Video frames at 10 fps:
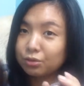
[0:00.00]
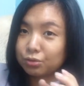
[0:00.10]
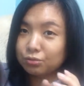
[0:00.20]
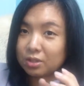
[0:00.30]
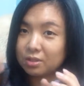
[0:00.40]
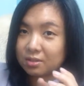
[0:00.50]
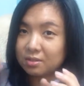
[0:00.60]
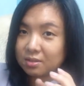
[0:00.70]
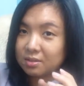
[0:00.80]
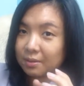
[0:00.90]
do
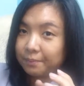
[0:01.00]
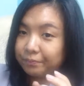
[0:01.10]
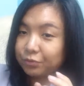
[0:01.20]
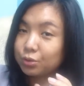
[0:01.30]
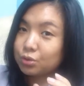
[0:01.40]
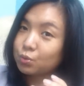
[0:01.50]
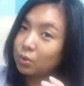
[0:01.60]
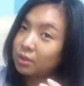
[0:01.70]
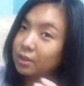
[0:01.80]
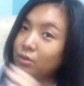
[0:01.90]
this to
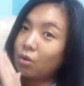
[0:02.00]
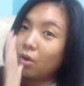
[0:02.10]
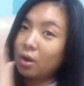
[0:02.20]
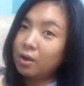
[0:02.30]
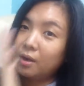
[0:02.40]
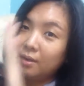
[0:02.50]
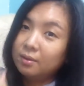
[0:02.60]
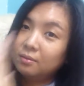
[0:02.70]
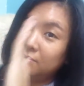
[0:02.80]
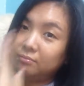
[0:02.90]
swirl it or
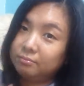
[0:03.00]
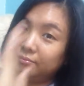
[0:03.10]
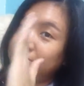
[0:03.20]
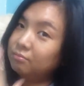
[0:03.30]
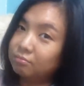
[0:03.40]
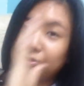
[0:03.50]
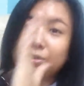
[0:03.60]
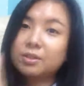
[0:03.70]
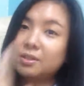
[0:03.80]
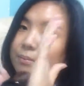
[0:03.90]

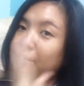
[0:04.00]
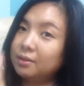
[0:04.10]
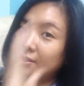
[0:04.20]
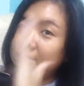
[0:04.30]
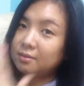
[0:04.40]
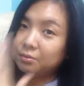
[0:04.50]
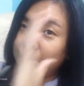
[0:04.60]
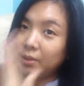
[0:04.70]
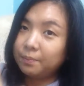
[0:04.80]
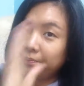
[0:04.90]
do the same method
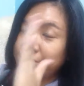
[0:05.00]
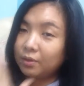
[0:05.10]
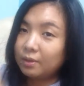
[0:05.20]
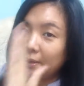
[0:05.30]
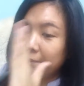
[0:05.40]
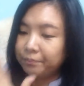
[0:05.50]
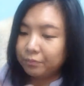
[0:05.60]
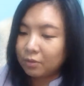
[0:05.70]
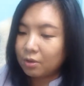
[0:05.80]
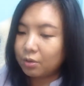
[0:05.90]
right
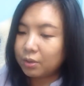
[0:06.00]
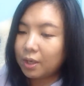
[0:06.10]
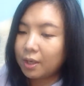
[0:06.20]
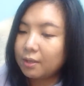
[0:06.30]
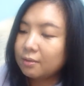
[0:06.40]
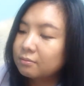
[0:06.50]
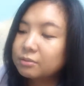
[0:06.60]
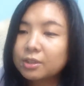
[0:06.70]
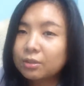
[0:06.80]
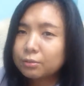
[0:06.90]
okay
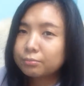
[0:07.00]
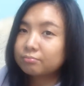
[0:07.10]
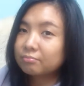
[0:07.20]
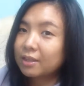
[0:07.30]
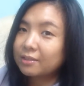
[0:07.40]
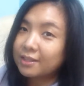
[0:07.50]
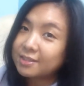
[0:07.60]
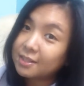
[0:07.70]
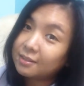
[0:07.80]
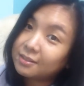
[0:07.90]
so
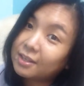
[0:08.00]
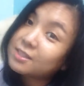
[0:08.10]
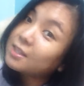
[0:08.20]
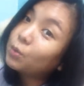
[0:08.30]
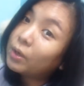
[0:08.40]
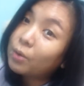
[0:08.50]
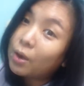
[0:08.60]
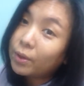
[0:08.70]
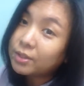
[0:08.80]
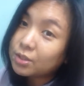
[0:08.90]
that's it that's it What
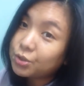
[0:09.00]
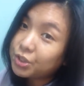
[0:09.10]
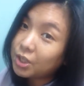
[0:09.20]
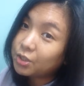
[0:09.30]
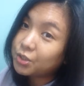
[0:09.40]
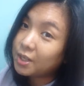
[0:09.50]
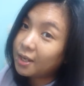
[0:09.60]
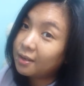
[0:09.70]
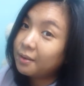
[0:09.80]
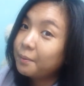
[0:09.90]
I wanted to share
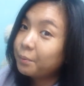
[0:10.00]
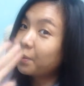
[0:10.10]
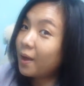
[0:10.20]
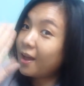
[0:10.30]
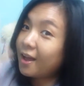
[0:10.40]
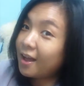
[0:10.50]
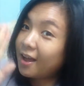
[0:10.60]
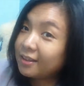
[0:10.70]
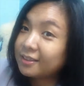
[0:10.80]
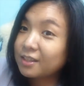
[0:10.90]
today
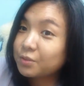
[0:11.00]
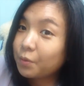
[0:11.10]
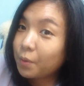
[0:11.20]
bye thanks for